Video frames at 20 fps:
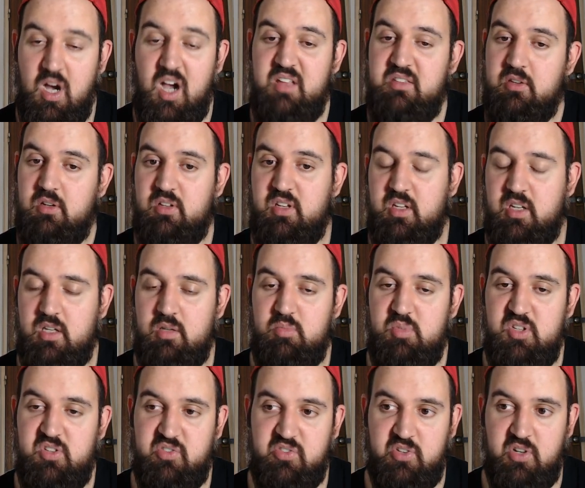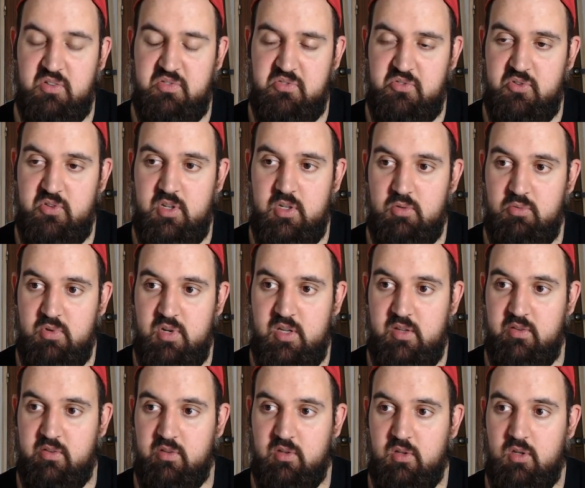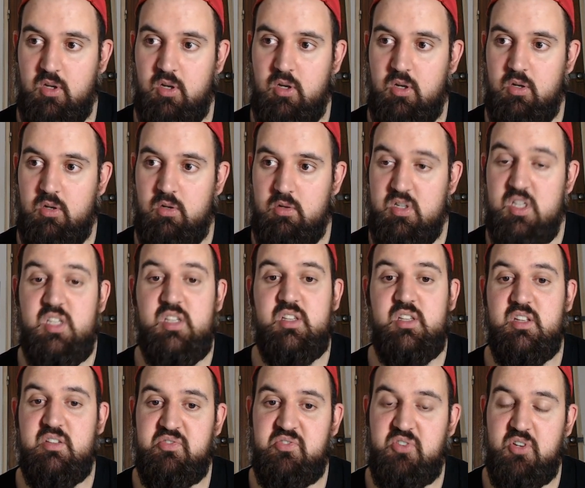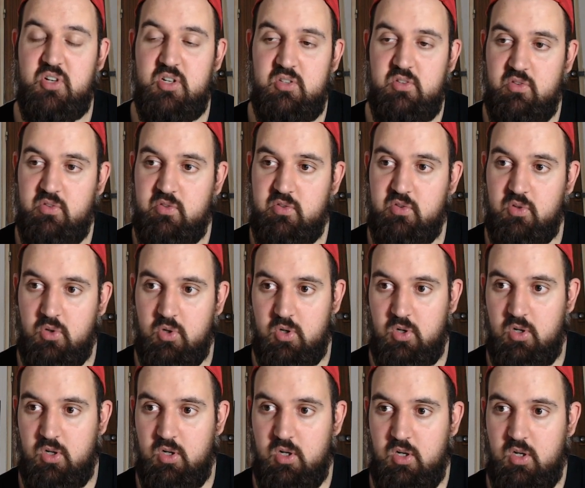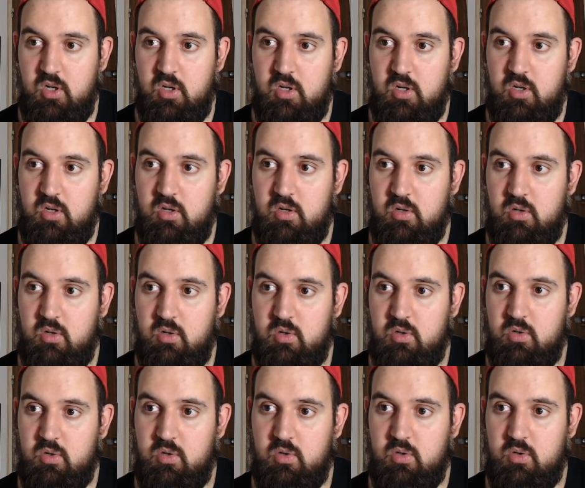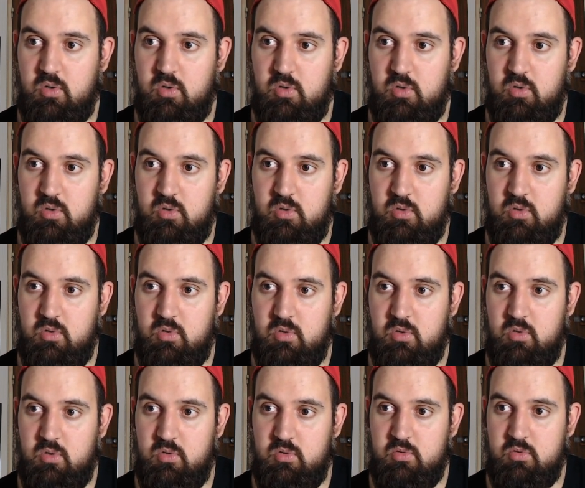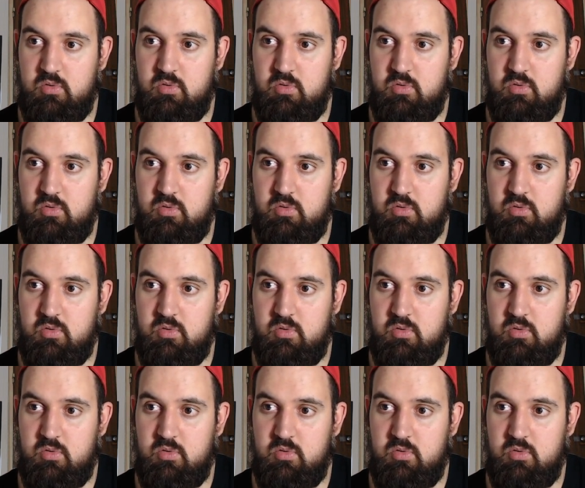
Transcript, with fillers: Either there can be suffering with indifference or, or,